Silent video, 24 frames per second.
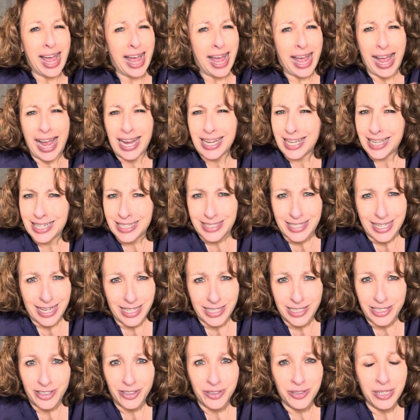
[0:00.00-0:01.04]
I got to tell
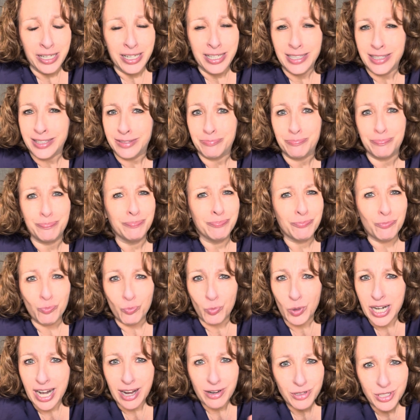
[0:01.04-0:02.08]
you,
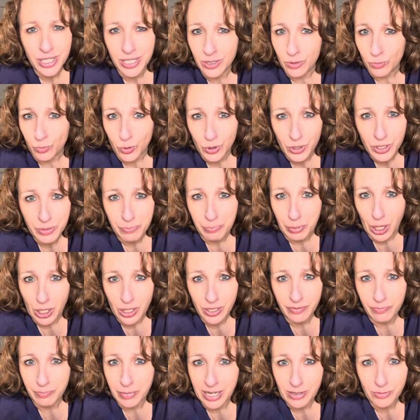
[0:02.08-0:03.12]
when I was in the worst part
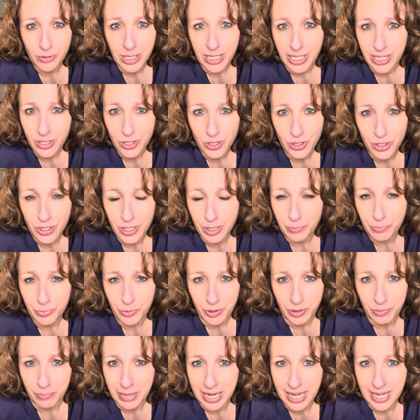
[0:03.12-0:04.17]
of my relationship
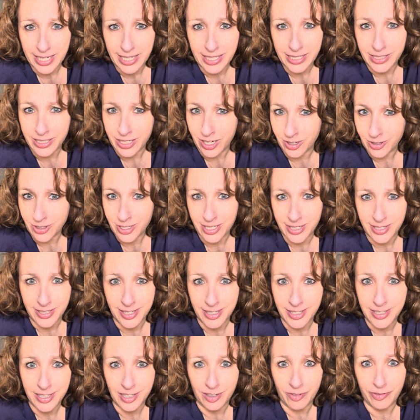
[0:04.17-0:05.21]
with my
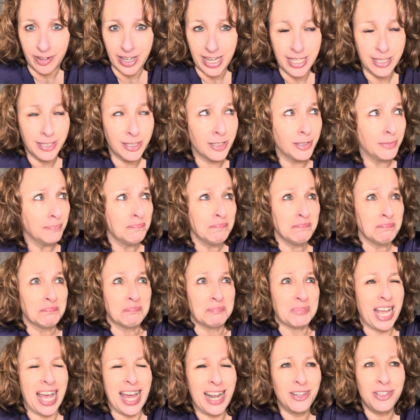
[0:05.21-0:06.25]
narcissistic father,
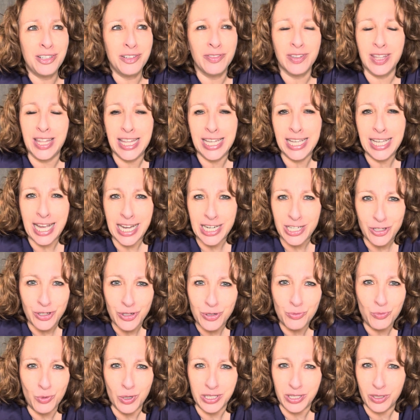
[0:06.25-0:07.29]
I don't even think I knew
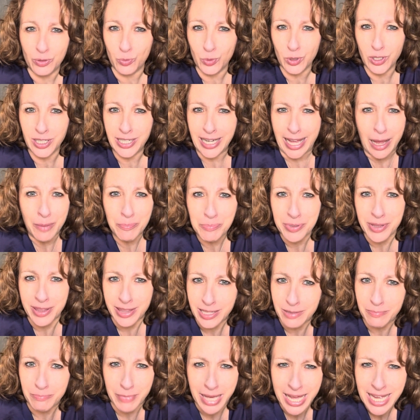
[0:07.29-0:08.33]
what the word
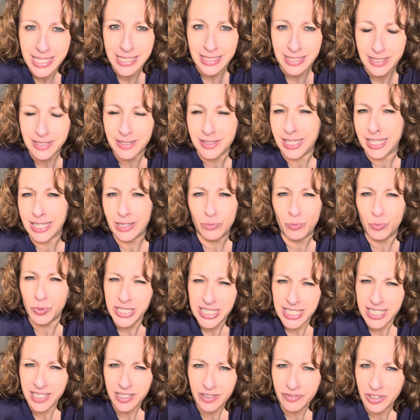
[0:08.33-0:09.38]
empathy meant. Like, we
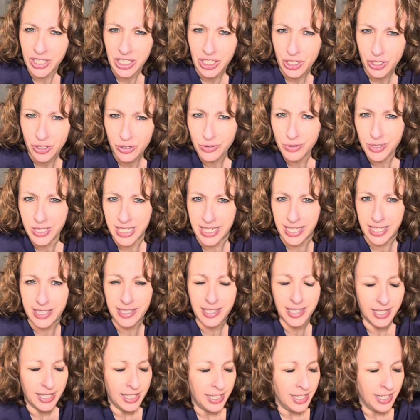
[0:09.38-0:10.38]
didn't even use it.